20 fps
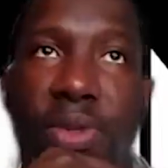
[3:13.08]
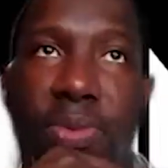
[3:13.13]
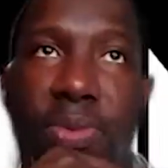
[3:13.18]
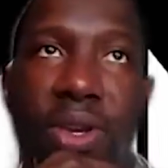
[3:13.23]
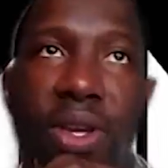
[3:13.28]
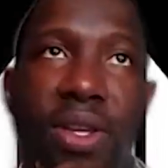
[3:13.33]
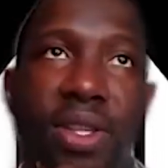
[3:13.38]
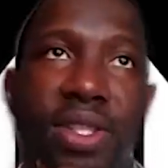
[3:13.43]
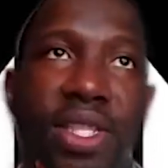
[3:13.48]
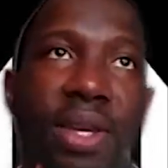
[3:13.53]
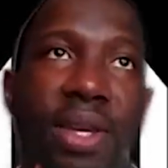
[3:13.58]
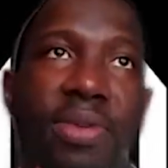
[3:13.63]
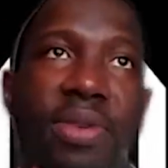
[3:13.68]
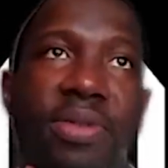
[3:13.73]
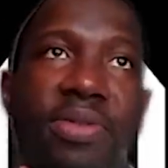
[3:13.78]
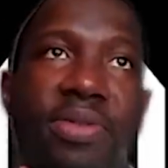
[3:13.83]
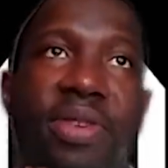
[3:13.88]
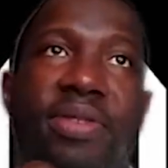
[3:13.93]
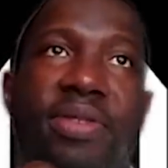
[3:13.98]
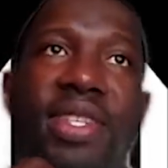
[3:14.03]
of Paul, chapter
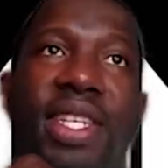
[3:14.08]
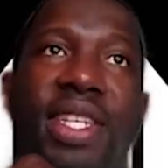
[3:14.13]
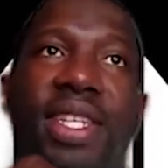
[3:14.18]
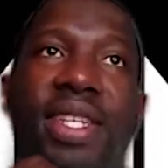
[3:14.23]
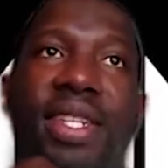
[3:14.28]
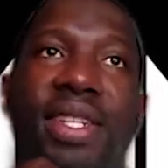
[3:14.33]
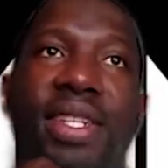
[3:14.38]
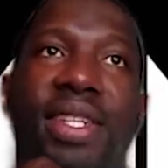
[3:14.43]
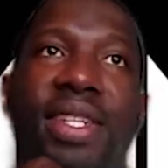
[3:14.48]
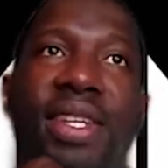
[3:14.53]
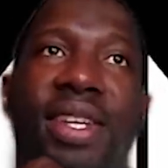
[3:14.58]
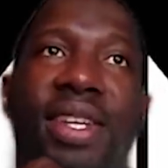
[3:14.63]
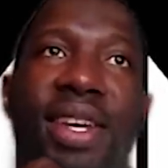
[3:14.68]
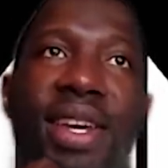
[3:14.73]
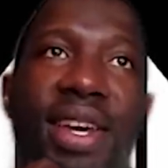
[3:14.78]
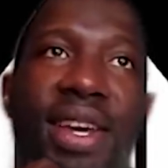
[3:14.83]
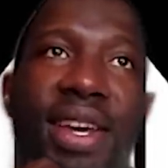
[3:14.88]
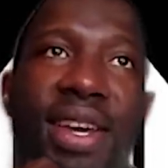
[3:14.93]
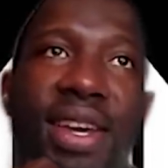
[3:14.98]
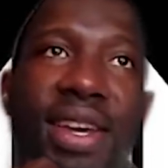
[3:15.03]
fifteen.
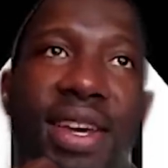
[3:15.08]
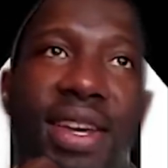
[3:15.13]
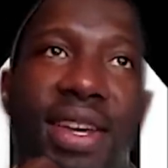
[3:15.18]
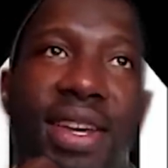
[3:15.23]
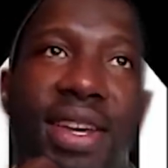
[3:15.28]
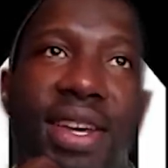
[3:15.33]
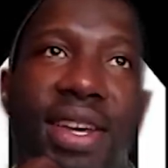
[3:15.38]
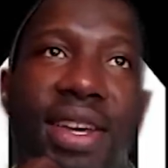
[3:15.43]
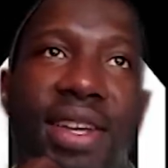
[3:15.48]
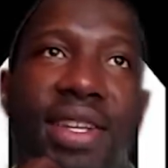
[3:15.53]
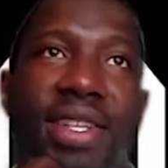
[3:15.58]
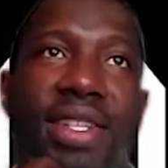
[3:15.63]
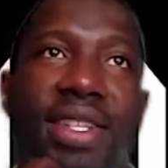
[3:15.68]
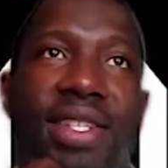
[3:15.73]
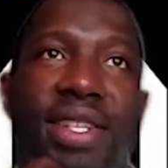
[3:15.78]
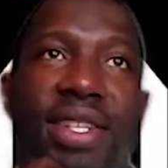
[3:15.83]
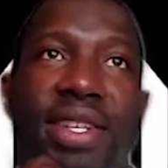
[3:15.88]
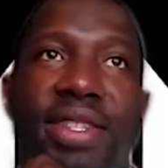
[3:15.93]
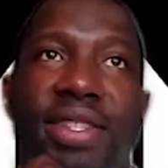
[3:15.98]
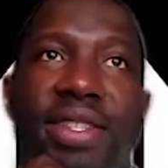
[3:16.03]
And he
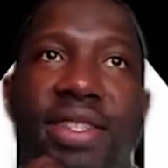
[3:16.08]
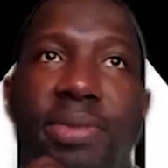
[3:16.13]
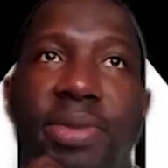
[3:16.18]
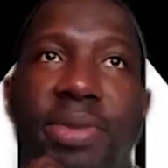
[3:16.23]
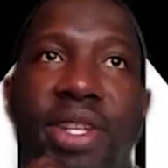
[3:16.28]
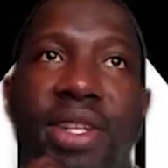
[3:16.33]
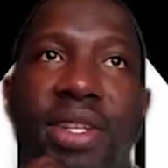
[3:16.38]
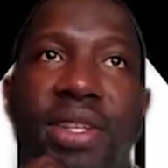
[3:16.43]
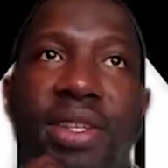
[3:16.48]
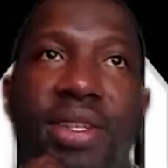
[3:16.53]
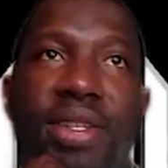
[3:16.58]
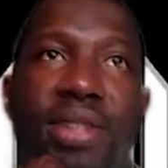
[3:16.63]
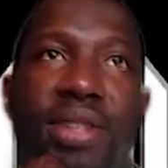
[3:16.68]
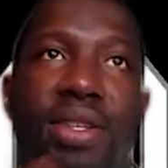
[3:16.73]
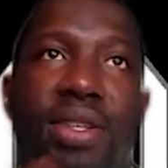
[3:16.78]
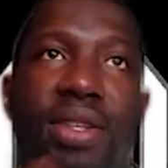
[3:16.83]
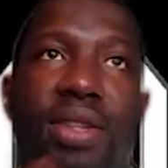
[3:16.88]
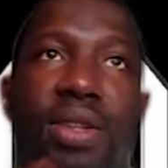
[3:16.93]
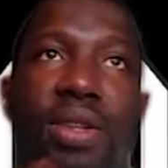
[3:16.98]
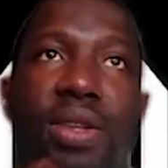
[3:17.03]
said to me,
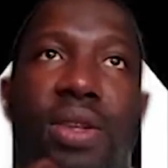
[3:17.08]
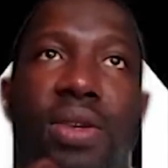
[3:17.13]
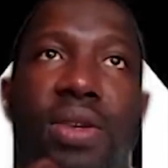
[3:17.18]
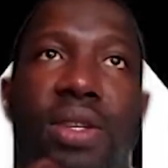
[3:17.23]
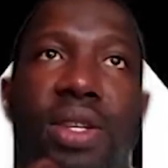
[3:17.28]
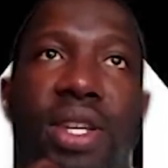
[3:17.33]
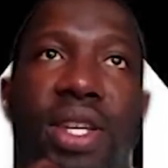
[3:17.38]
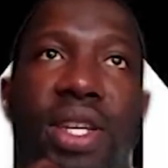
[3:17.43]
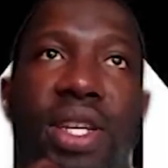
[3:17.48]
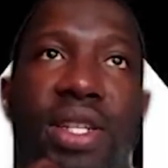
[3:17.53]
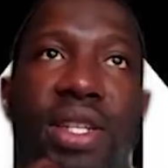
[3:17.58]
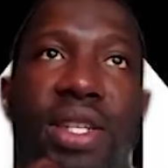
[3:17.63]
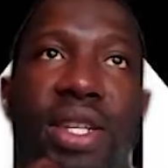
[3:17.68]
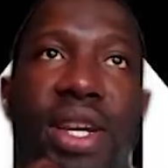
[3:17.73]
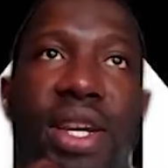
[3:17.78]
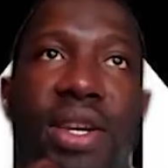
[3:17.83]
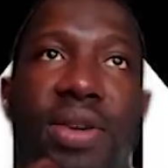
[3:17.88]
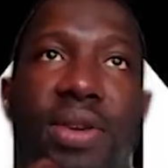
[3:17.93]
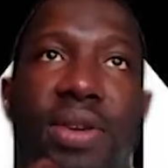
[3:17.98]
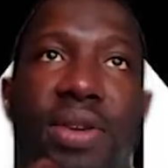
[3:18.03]
"Look again
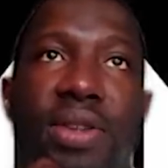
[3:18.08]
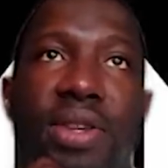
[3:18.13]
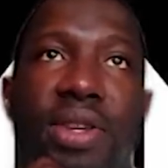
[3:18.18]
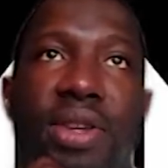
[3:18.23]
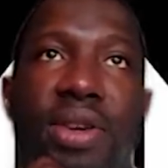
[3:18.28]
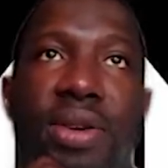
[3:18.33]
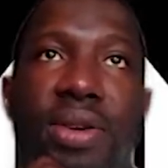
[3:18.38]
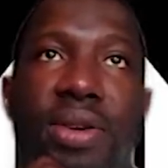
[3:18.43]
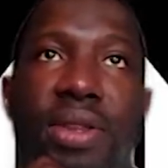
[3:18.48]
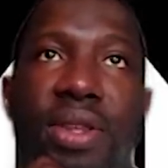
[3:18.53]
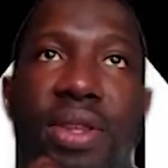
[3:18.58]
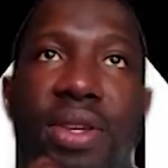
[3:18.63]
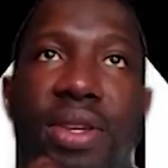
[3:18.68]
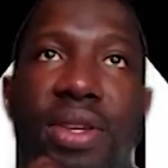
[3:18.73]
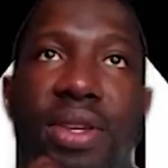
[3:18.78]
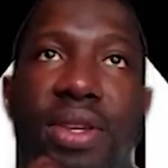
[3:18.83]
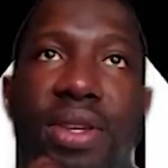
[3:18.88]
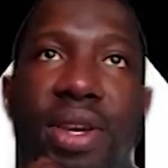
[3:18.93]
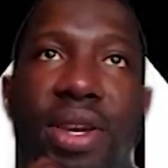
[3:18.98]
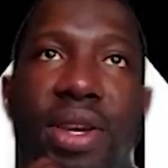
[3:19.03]
down on the earth,
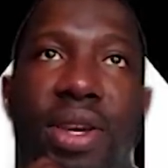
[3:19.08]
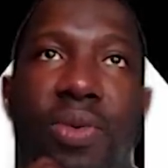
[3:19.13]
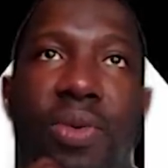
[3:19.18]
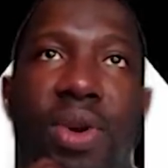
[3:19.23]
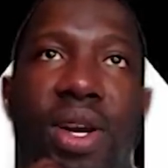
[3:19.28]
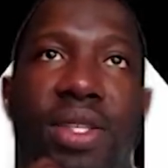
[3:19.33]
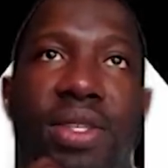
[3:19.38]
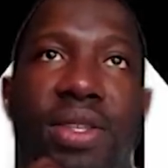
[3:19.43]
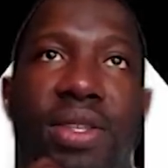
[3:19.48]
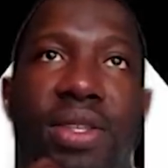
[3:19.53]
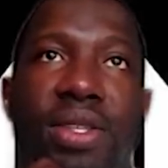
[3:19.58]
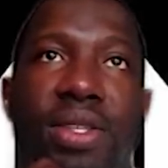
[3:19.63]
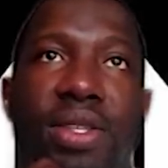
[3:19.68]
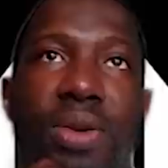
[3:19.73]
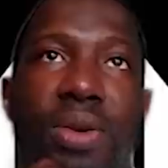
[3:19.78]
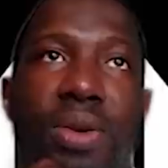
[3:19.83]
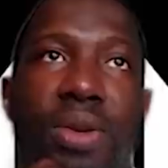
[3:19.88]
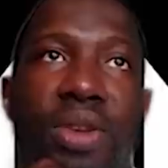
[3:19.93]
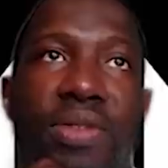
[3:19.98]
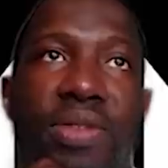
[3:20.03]
and watch the
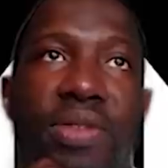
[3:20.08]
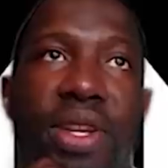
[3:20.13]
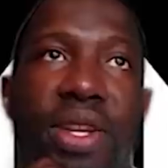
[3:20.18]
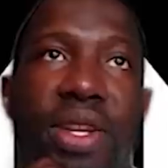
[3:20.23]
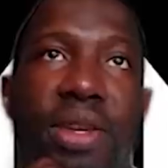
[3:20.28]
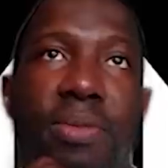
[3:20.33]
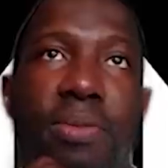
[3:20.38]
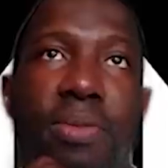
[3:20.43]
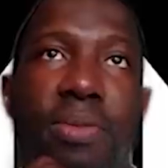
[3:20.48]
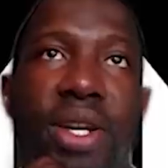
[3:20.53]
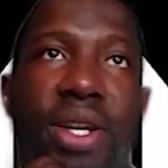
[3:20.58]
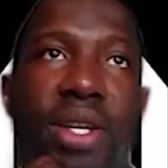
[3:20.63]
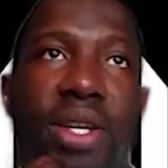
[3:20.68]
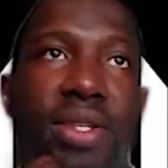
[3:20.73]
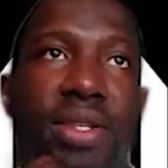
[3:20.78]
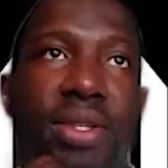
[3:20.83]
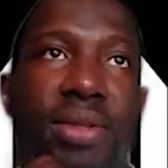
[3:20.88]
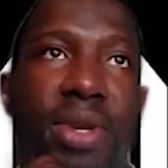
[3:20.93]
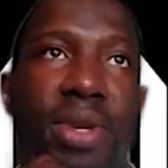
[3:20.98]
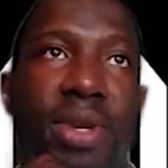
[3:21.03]
soul of an
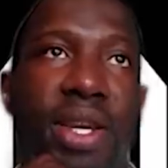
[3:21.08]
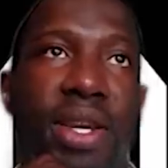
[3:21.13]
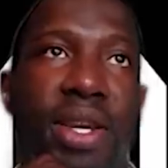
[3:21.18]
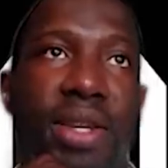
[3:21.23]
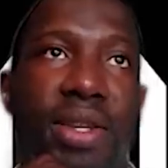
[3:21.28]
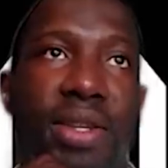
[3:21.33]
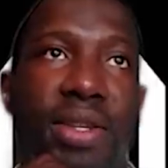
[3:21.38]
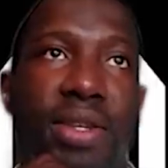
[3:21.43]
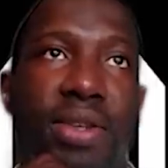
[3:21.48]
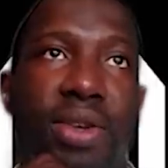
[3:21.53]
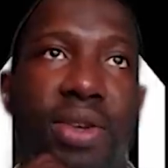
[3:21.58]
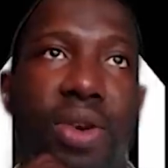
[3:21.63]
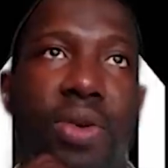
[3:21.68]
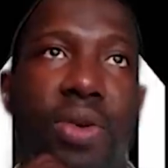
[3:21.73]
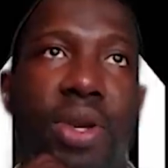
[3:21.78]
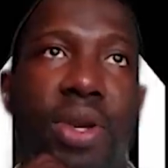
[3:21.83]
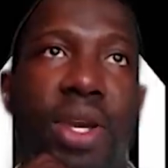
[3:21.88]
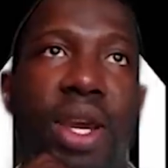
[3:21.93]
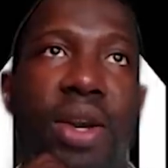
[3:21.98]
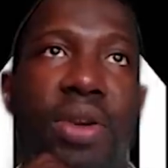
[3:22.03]
impious man
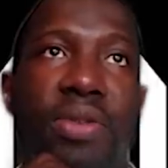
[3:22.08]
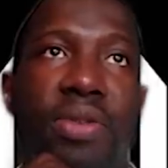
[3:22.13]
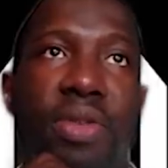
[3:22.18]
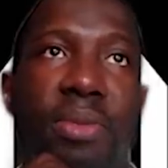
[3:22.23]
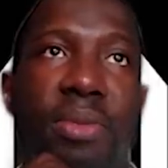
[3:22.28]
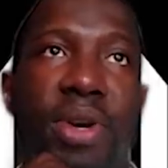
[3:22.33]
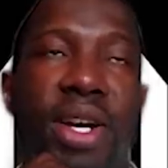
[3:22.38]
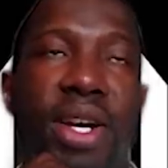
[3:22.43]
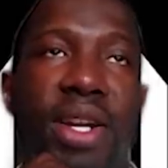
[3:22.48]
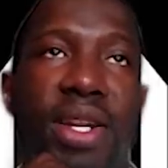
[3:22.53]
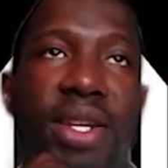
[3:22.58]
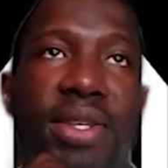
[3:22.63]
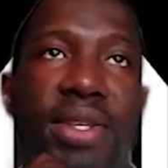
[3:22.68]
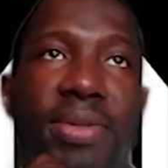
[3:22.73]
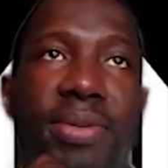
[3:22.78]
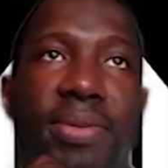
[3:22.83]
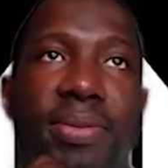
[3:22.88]
going out of the body."